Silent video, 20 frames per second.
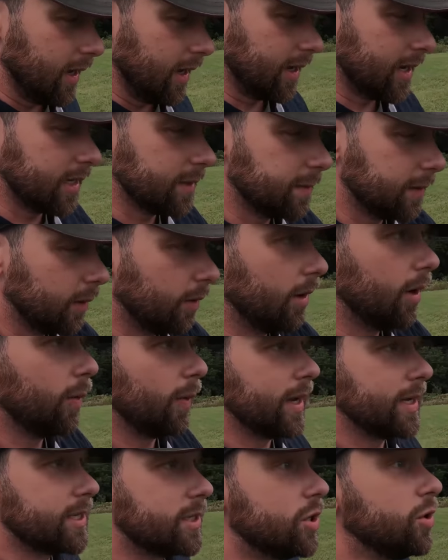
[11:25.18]
I guess we don't want to
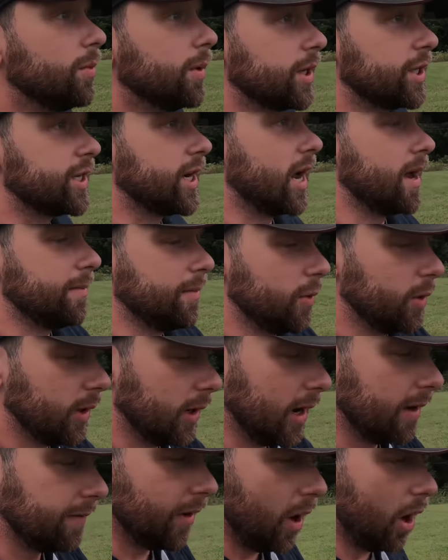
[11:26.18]
waste too much time. We
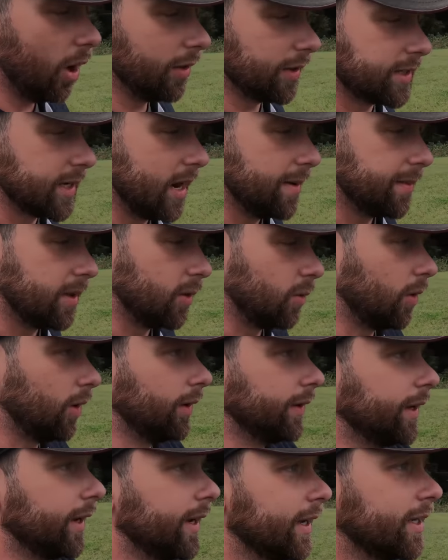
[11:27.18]
don't have all the time in the
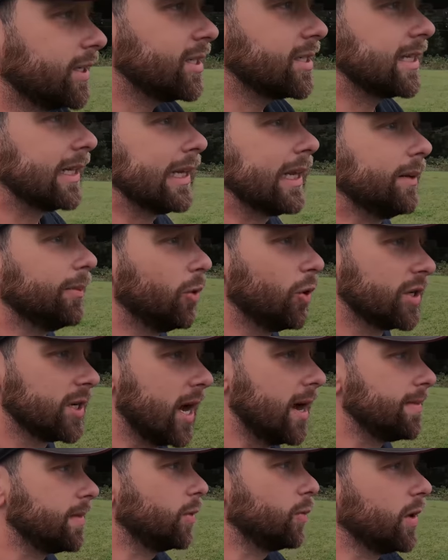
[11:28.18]
world, just a little more
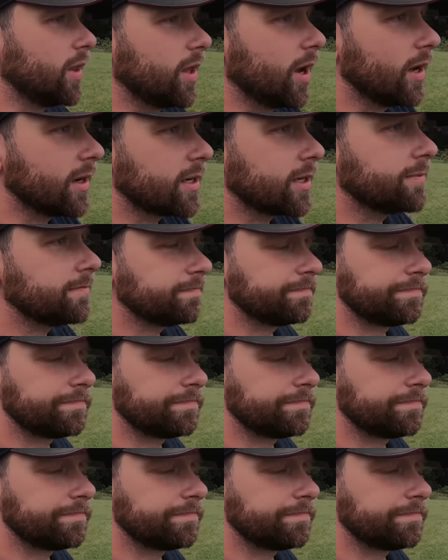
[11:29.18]
time than we thought.